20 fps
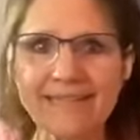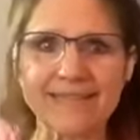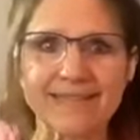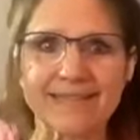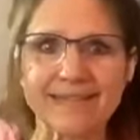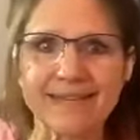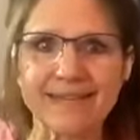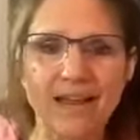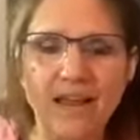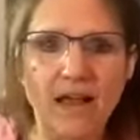
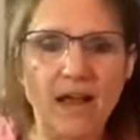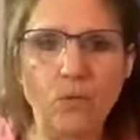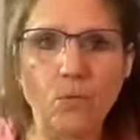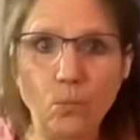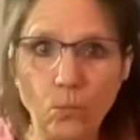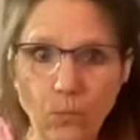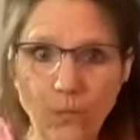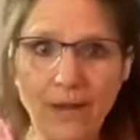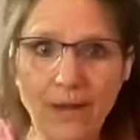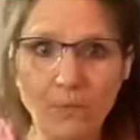we would
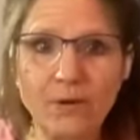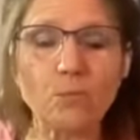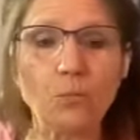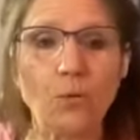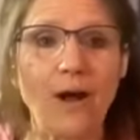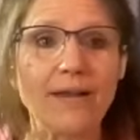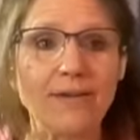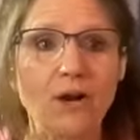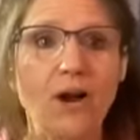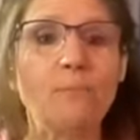want
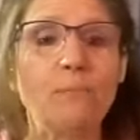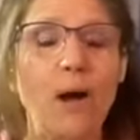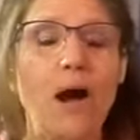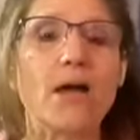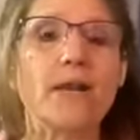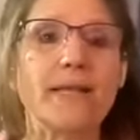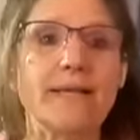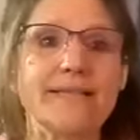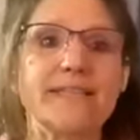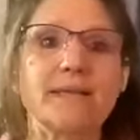our
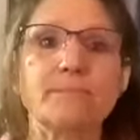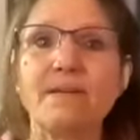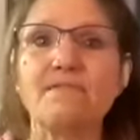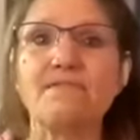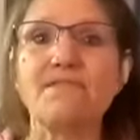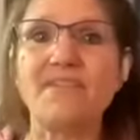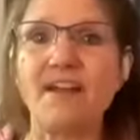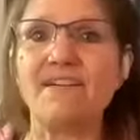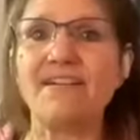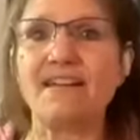bodies to be
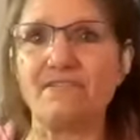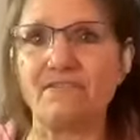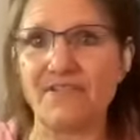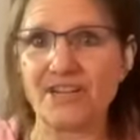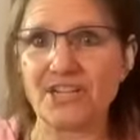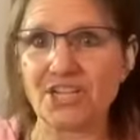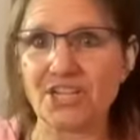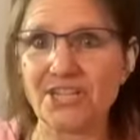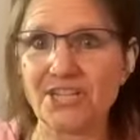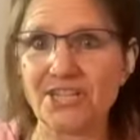very
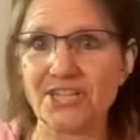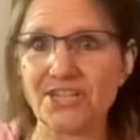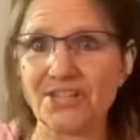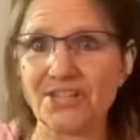efficient